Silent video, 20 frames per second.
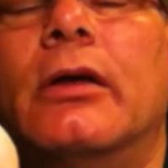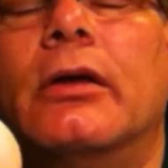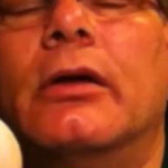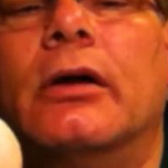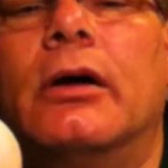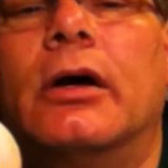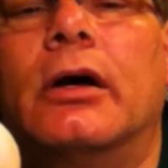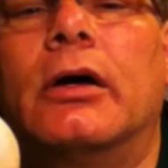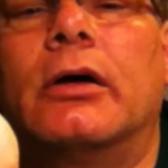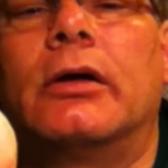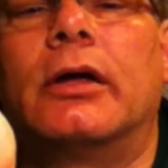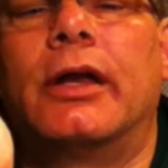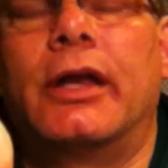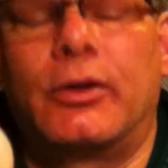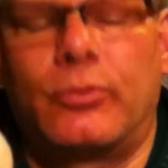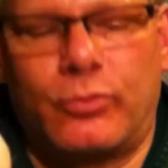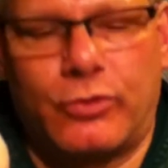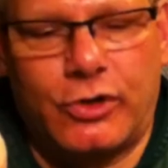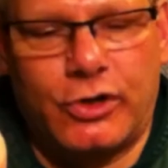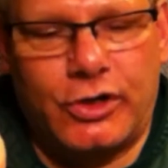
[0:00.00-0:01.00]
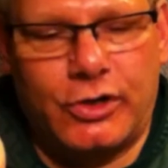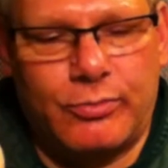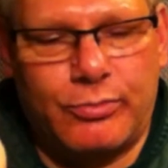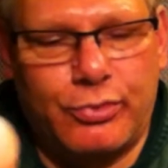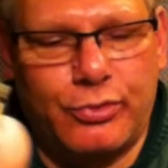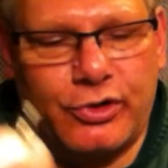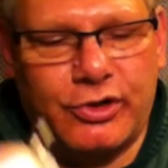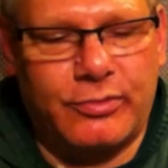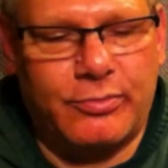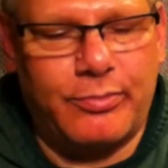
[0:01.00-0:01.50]
And then we're going to
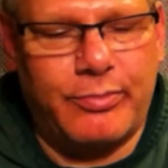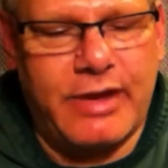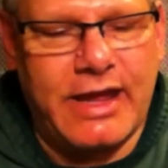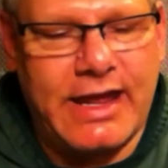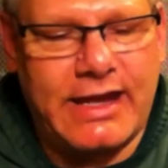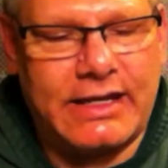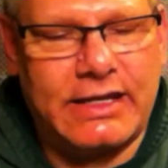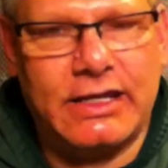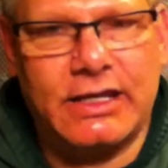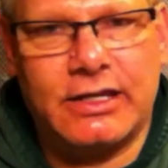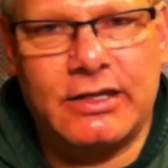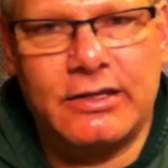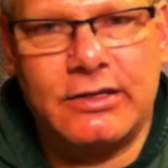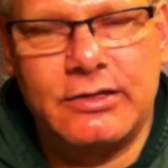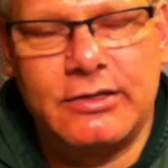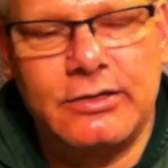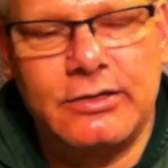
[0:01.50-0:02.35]
put it back in